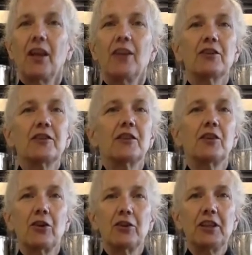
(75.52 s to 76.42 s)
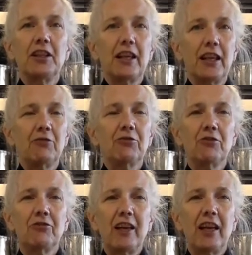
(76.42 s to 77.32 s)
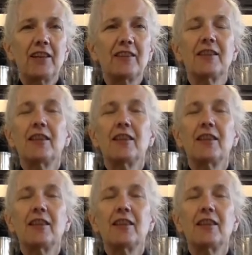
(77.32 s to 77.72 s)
There's an RDA for fats,